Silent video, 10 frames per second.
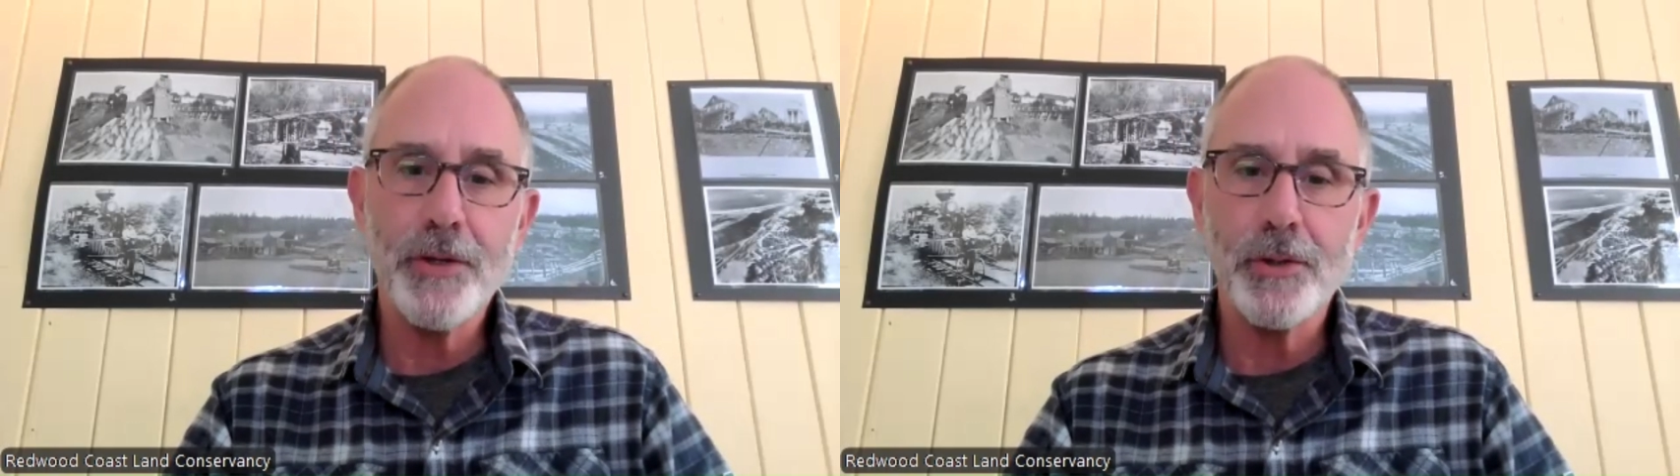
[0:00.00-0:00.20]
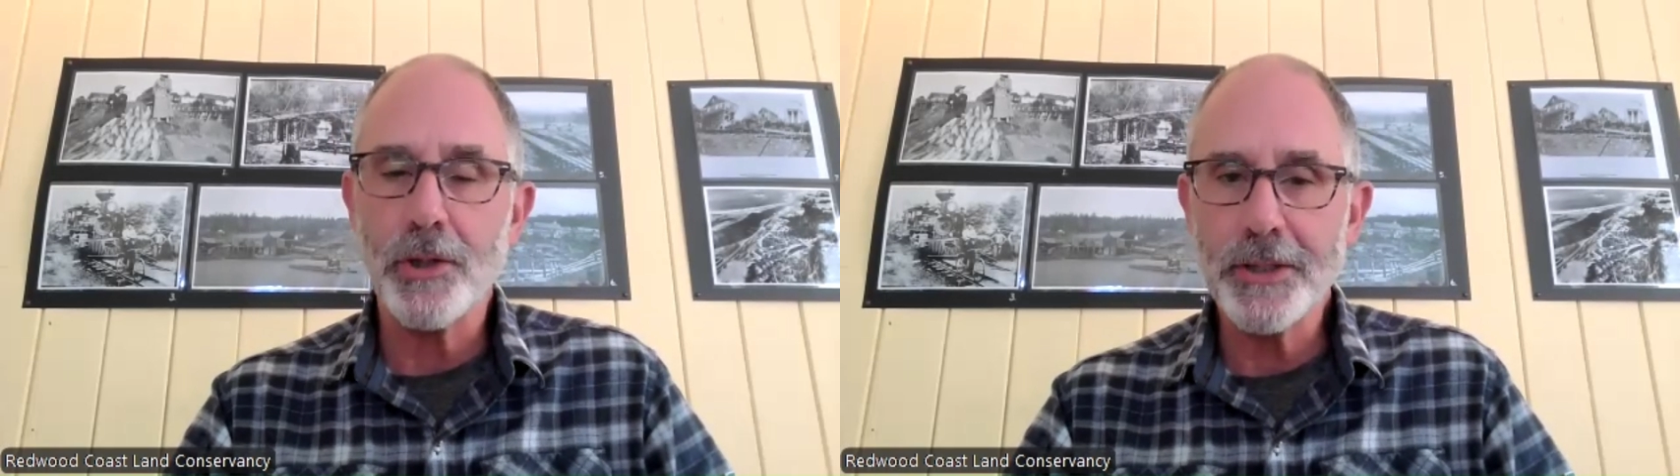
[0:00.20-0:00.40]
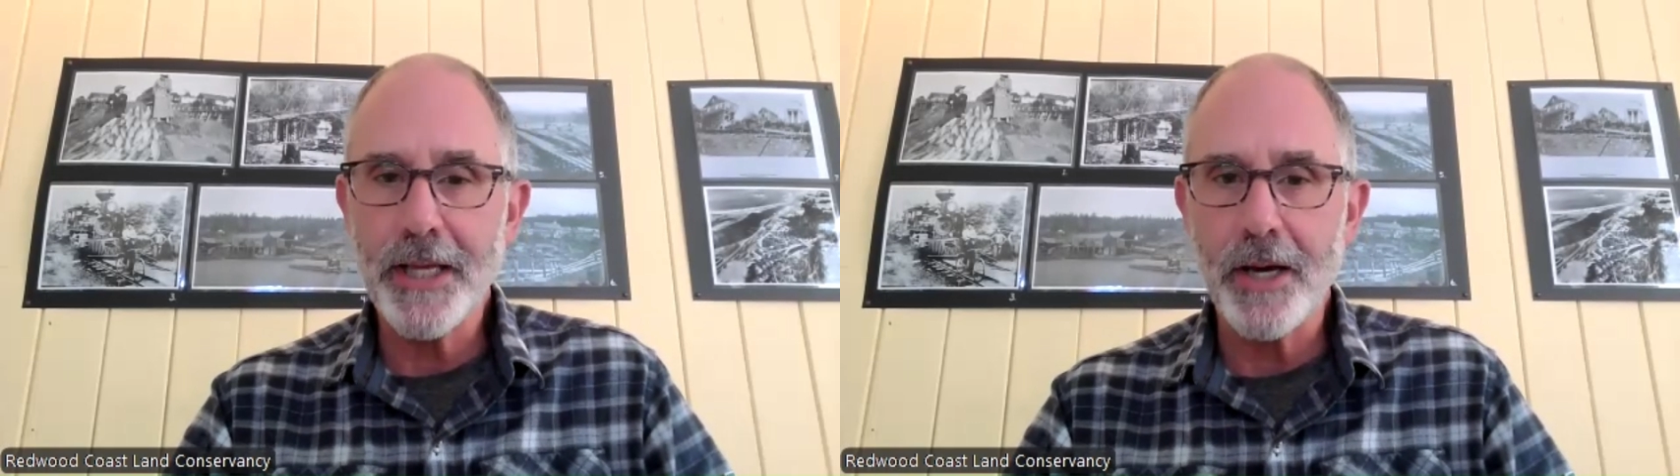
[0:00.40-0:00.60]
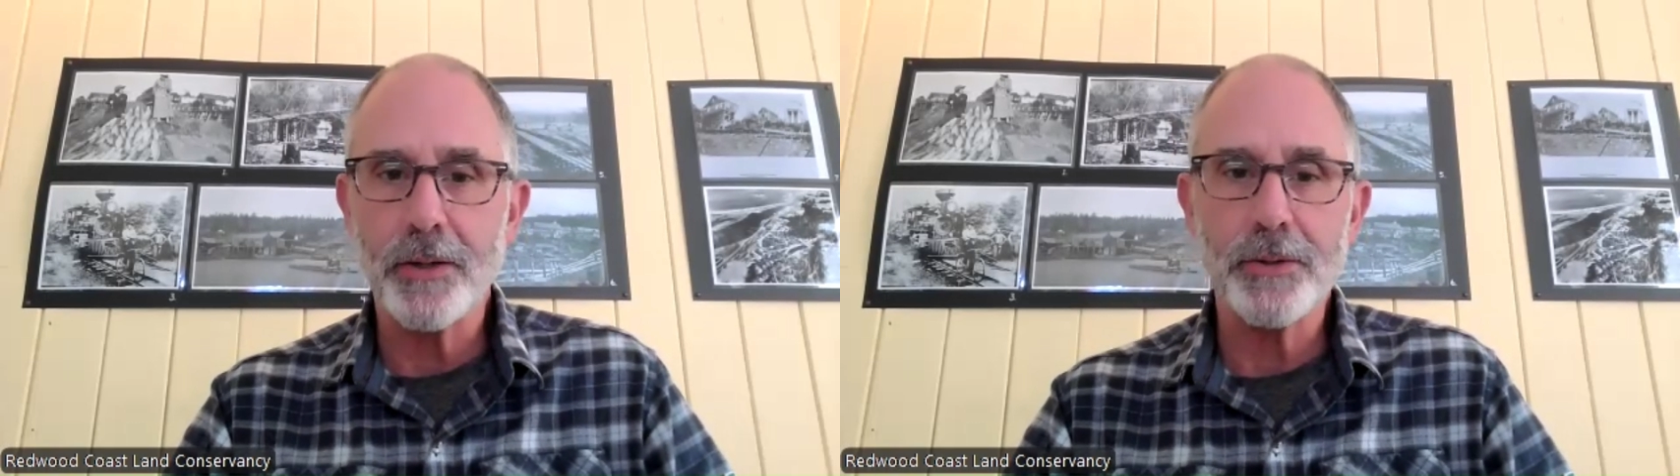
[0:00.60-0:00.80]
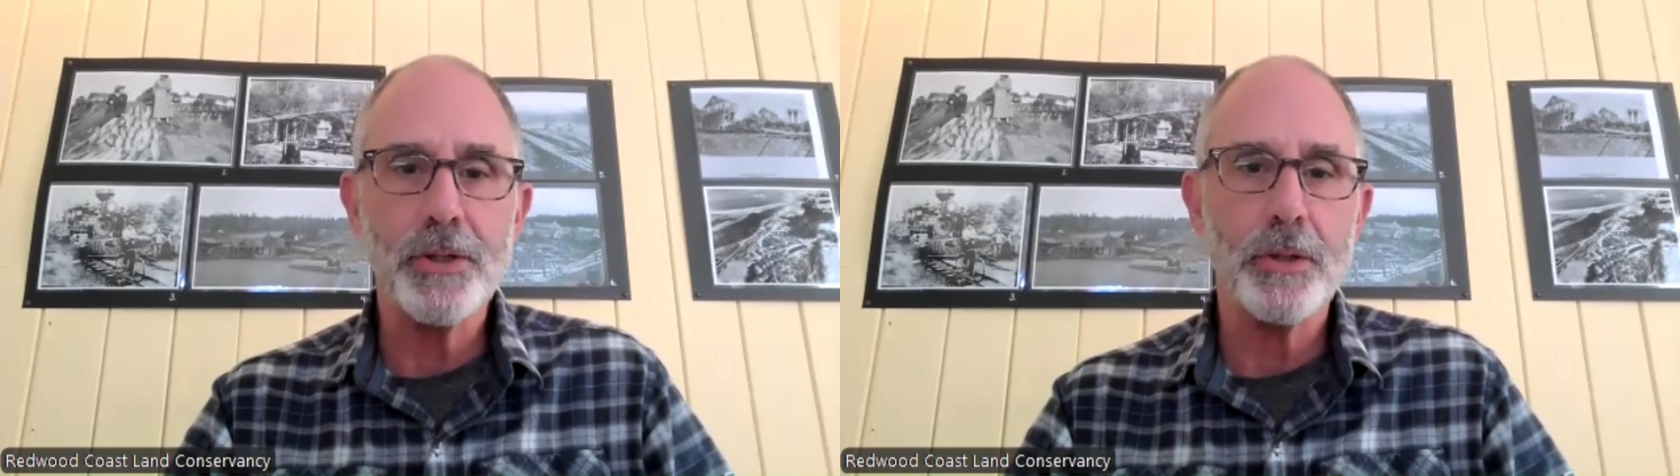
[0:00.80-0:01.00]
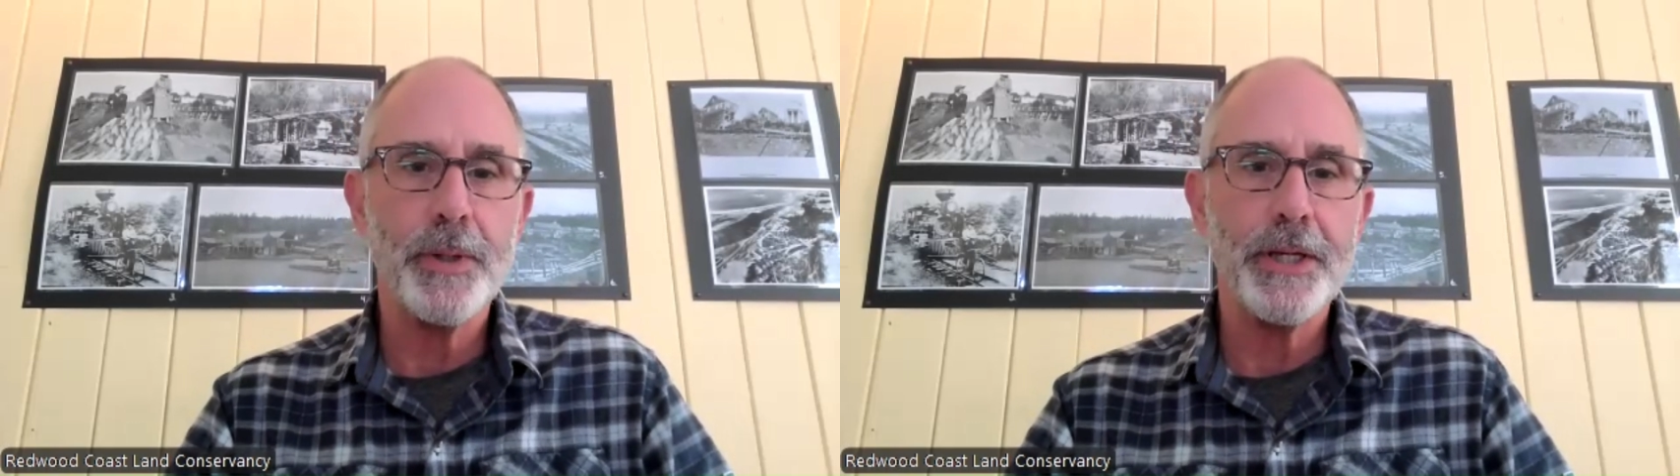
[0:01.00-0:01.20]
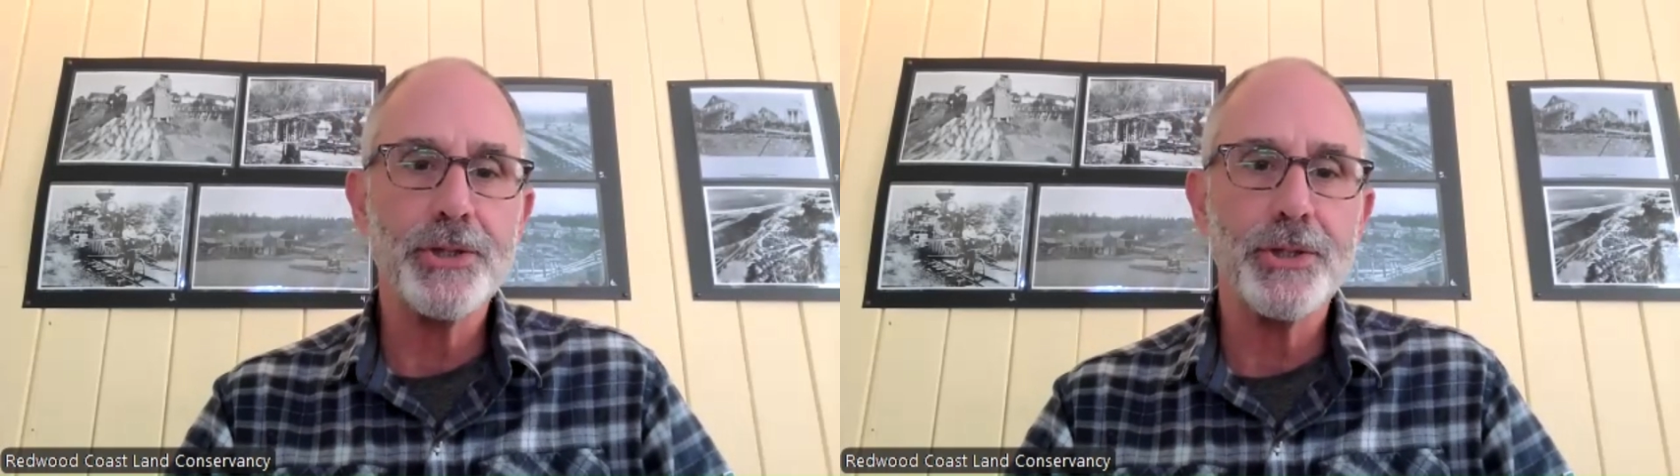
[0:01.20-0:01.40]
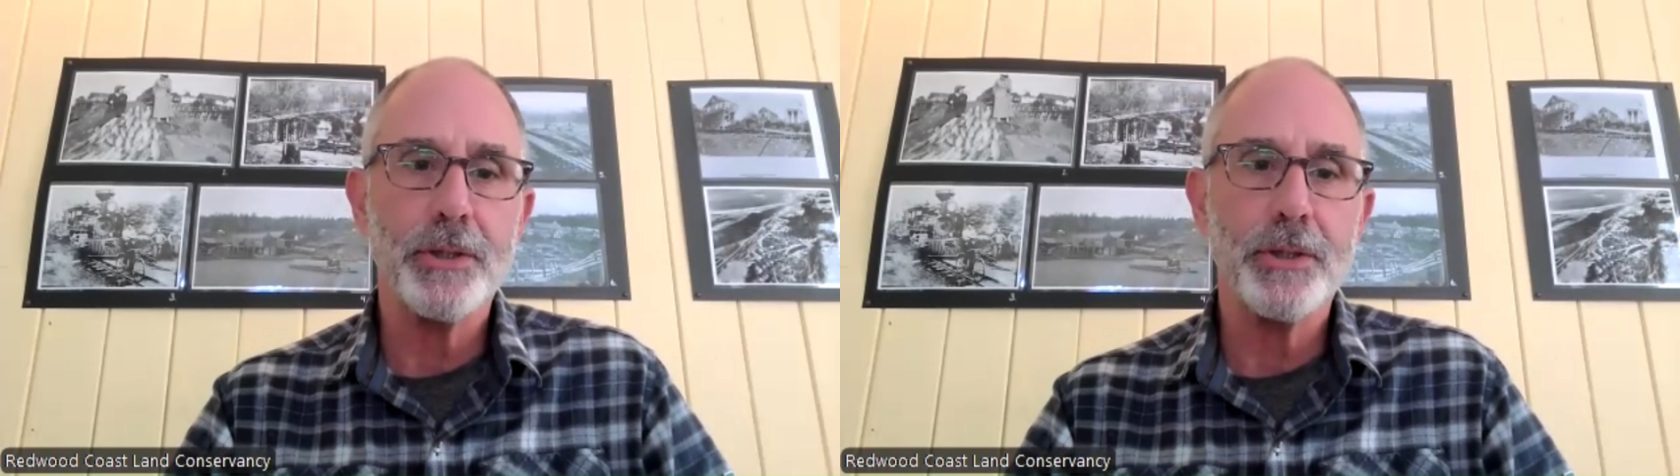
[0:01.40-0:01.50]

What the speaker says: you can look down onto the beach,